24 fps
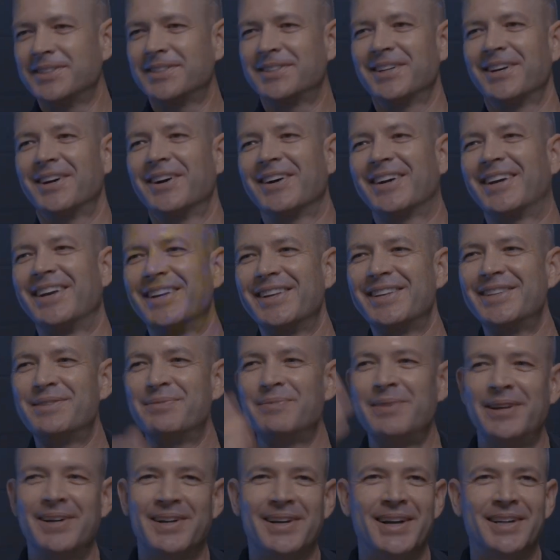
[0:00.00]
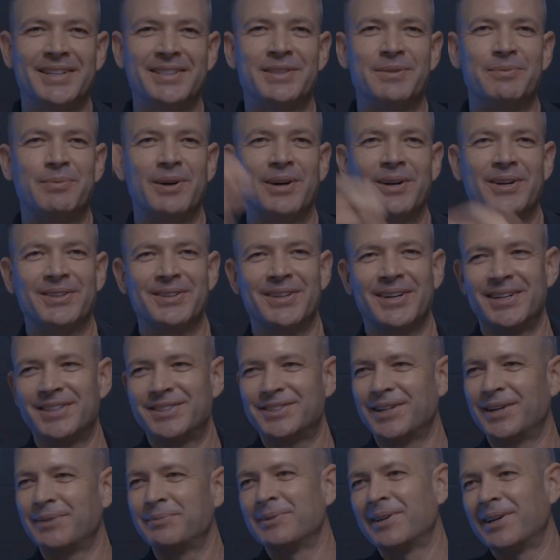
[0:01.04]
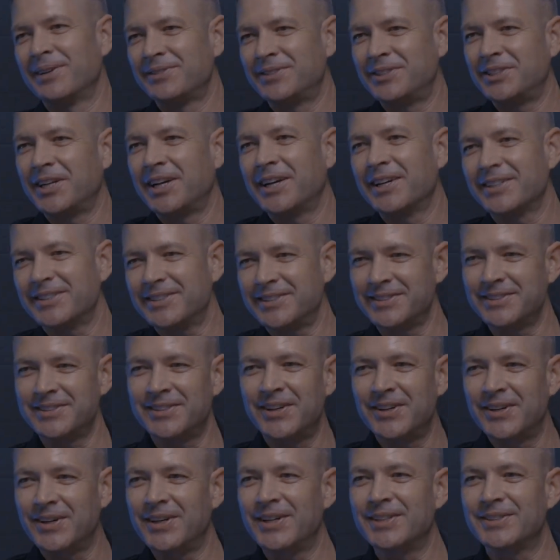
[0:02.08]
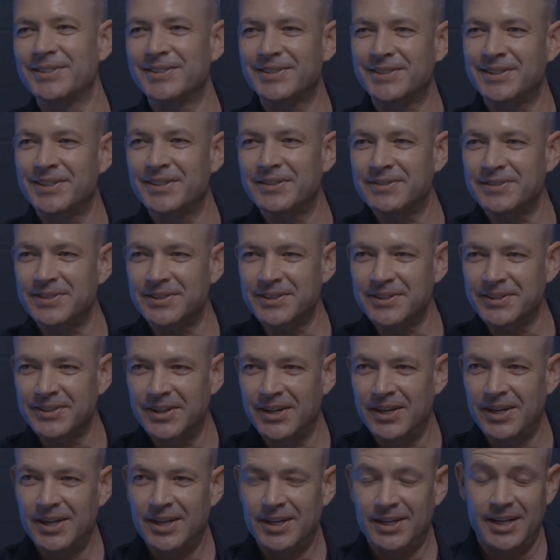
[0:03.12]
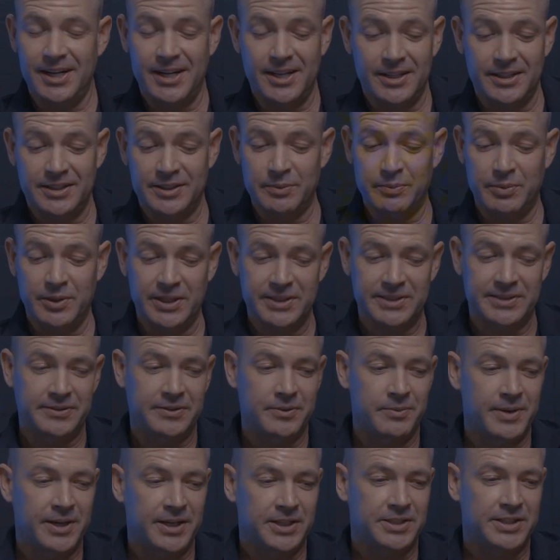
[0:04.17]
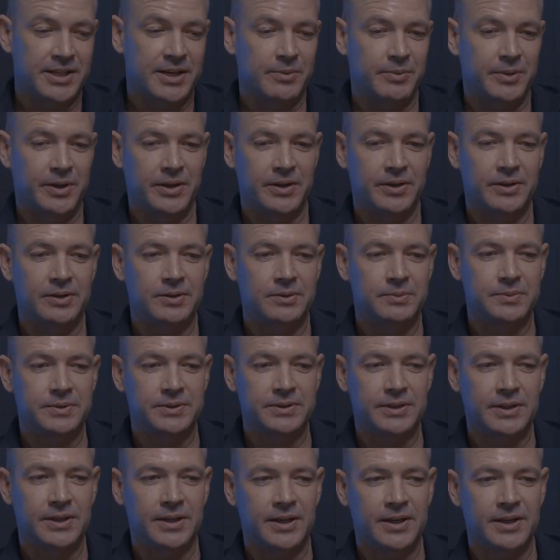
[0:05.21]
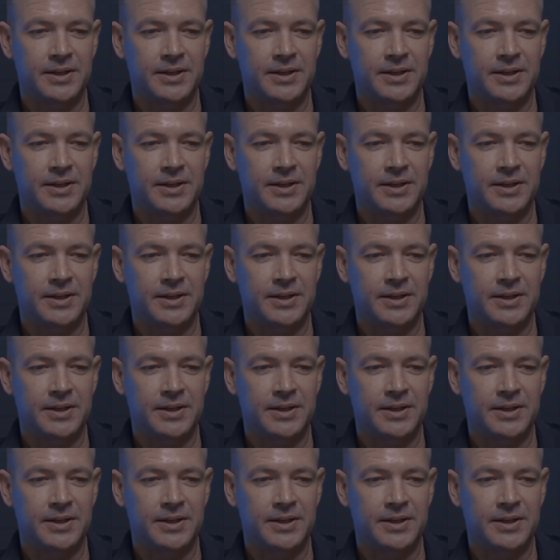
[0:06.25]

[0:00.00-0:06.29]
So he's meeting guys in the parking lot, dropping off checks and all kinds of stuff. So yeah, that's impressive to manage that many homes.